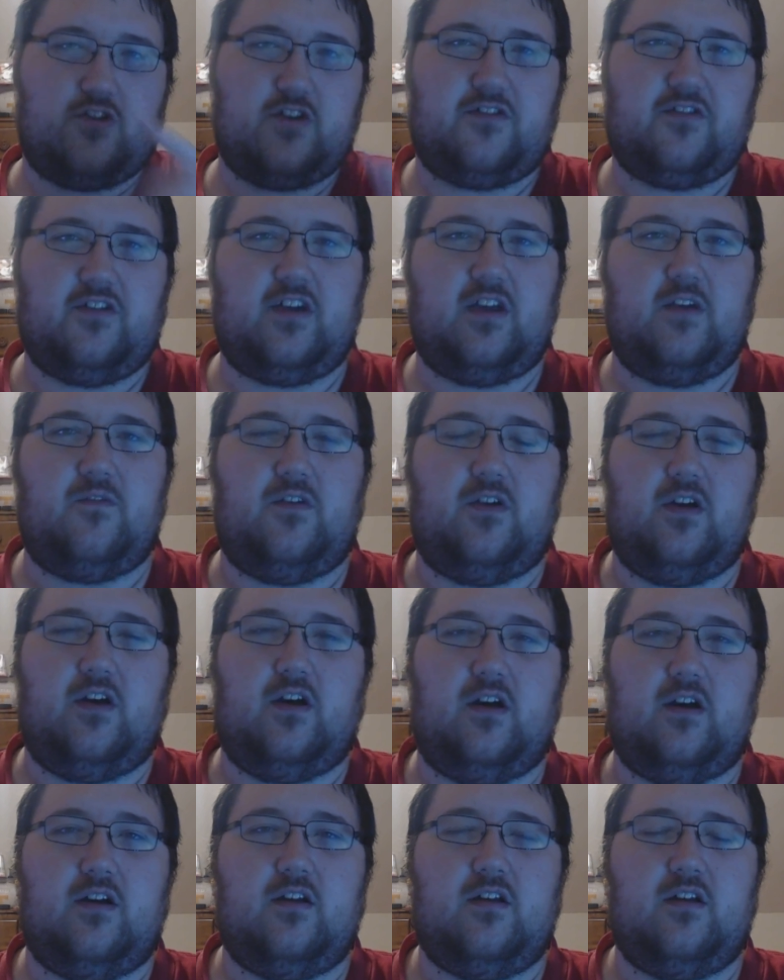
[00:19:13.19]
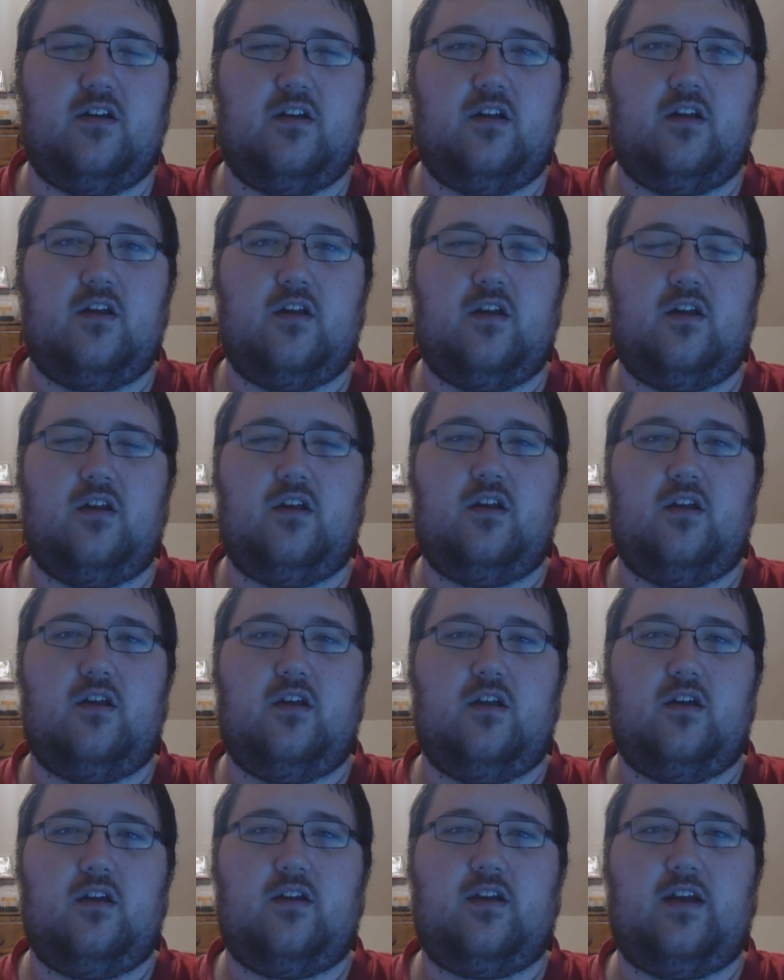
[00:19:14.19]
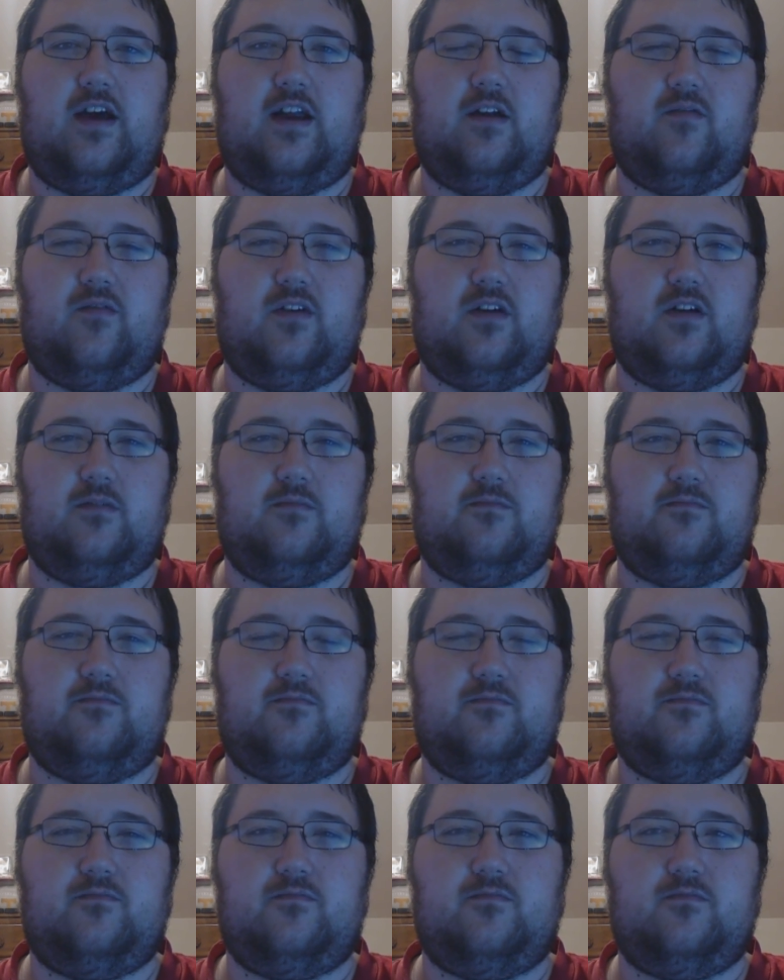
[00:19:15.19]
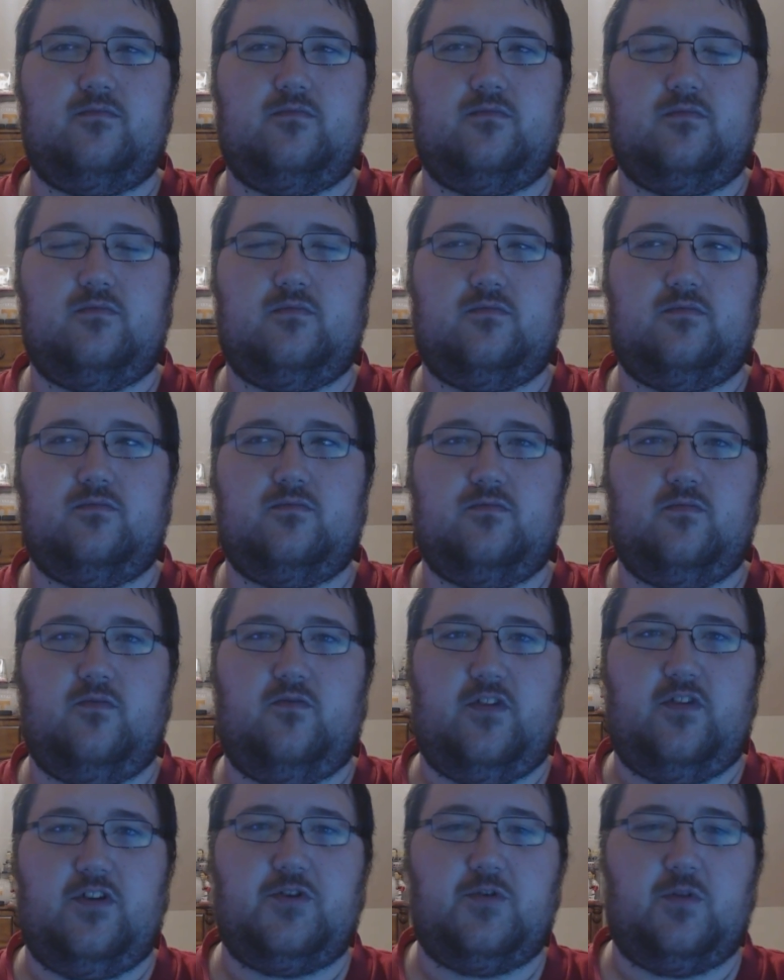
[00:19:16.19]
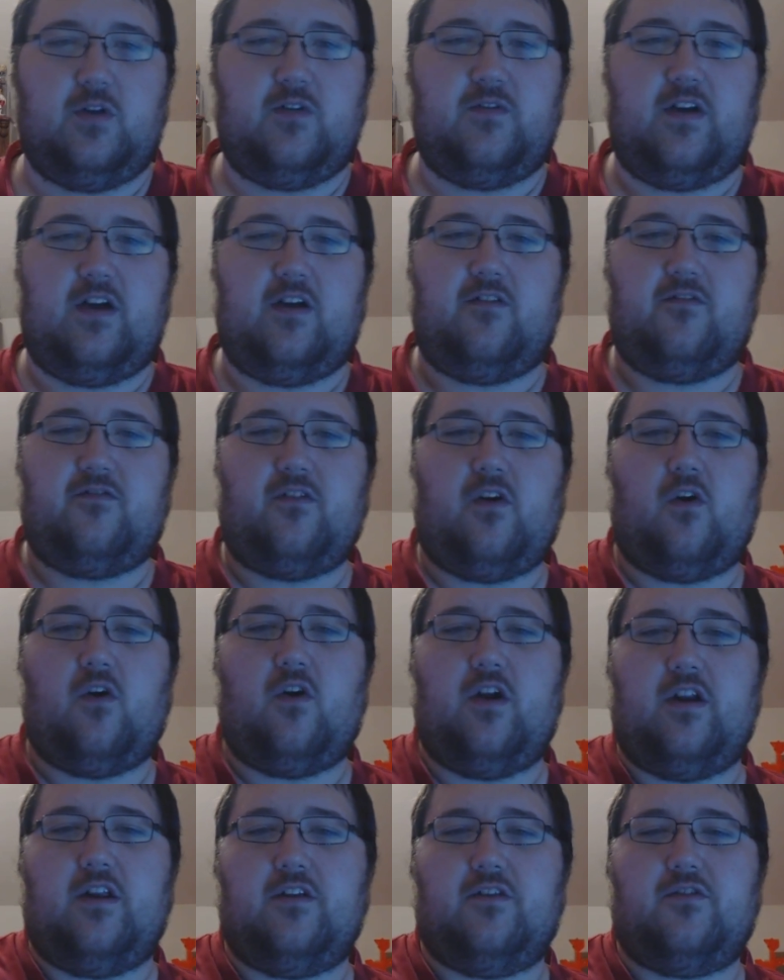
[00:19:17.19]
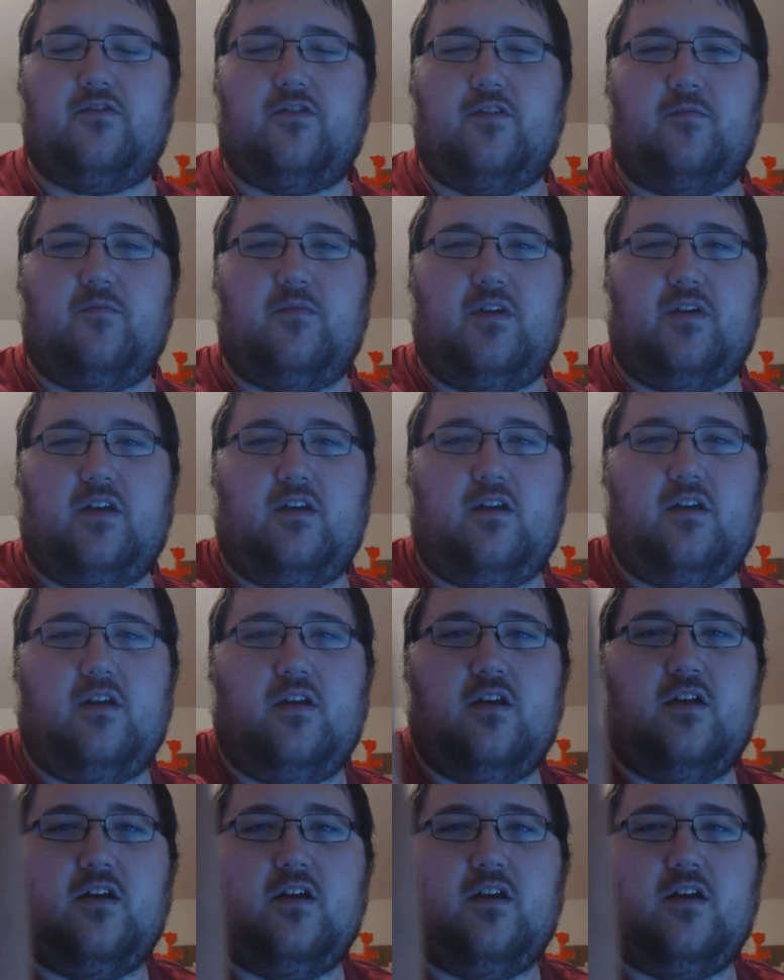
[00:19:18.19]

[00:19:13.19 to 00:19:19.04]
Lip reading: just to give you a kind of a visual of how far it is from me,